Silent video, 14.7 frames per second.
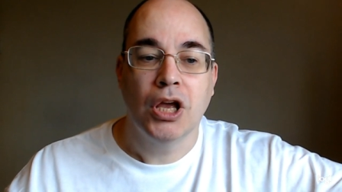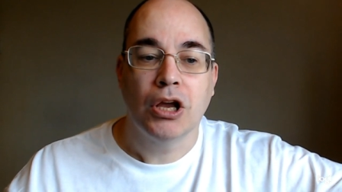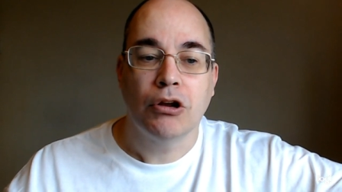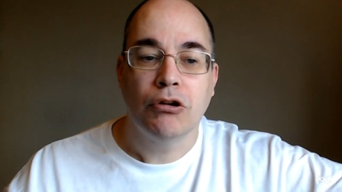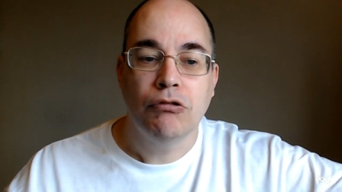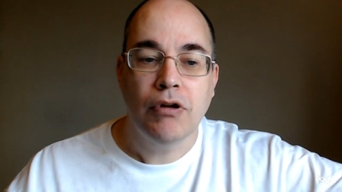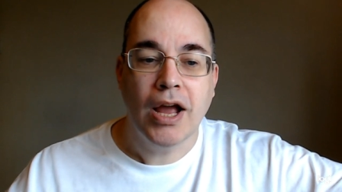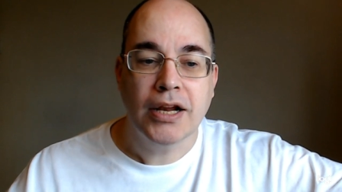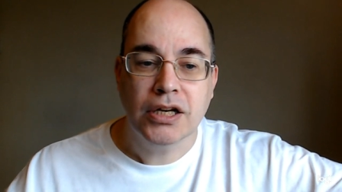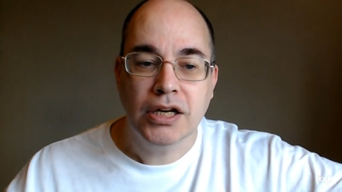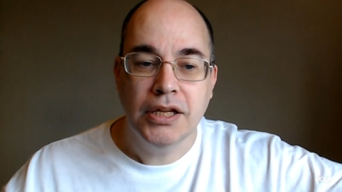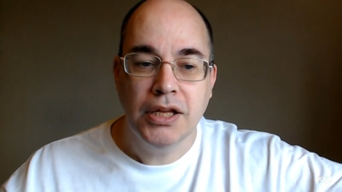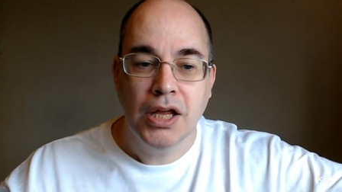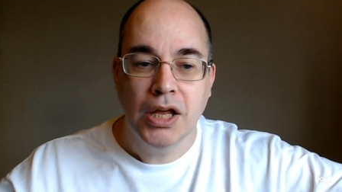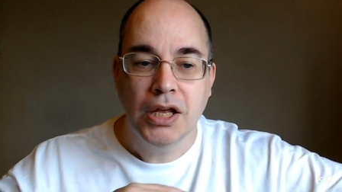
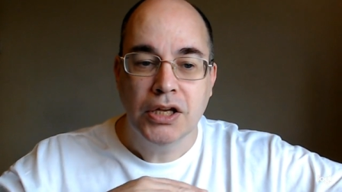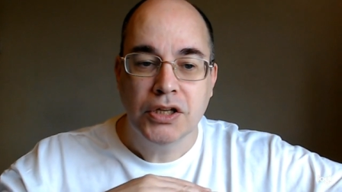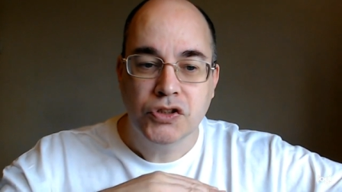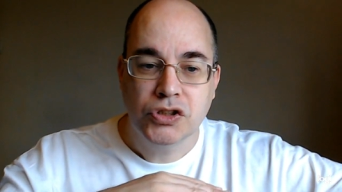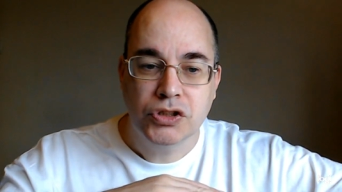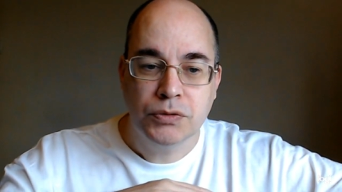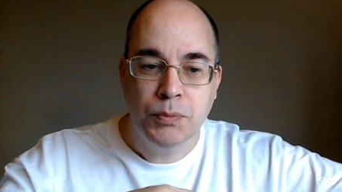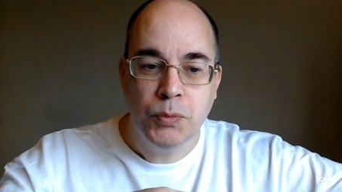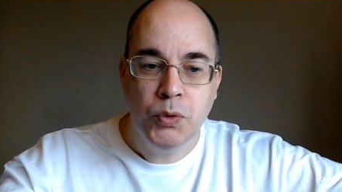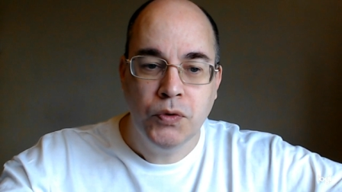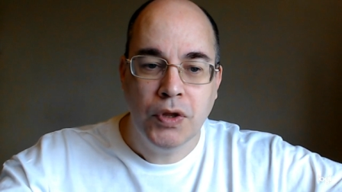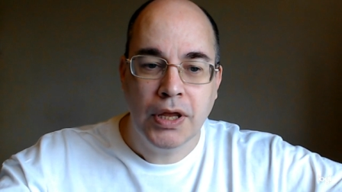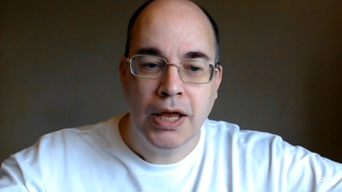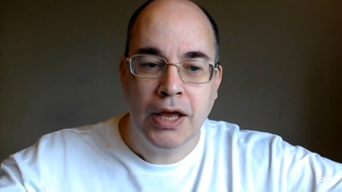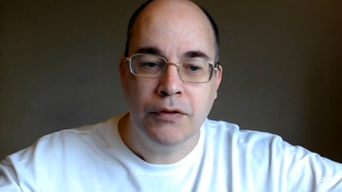gradually
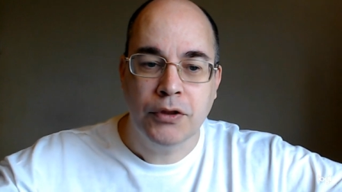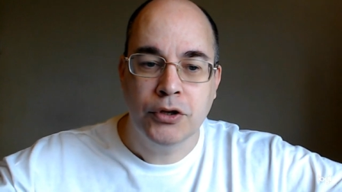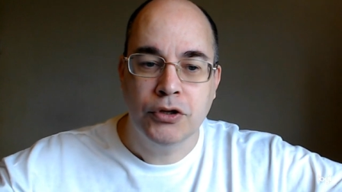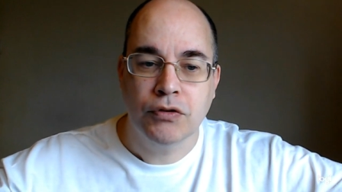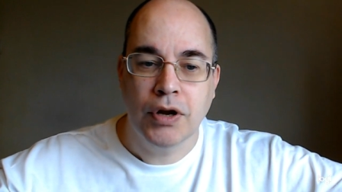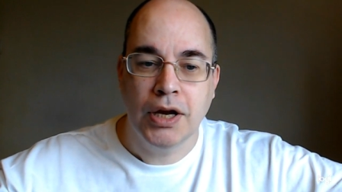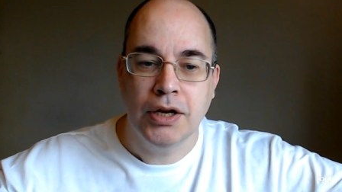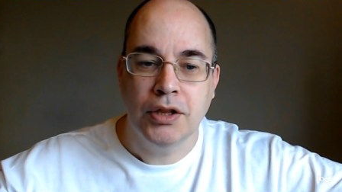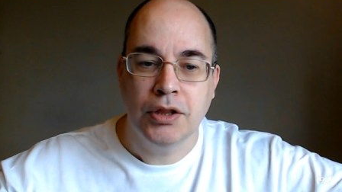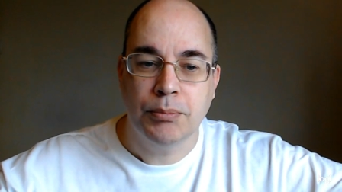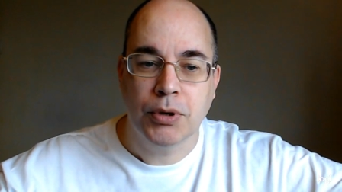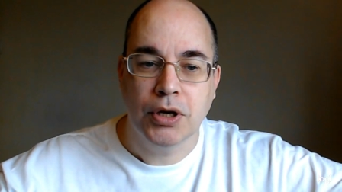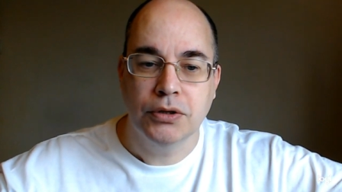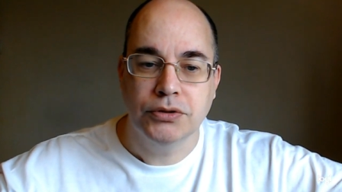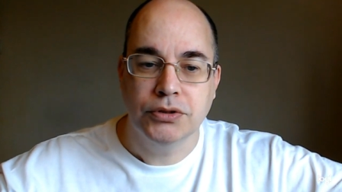smoothing out the terrain in the
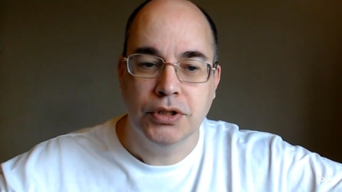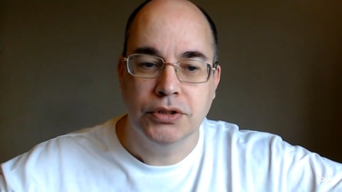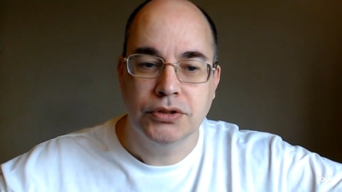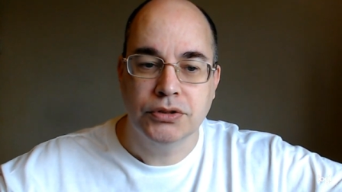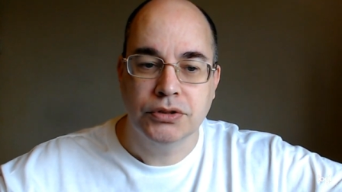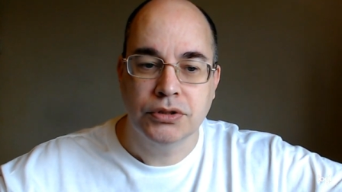process.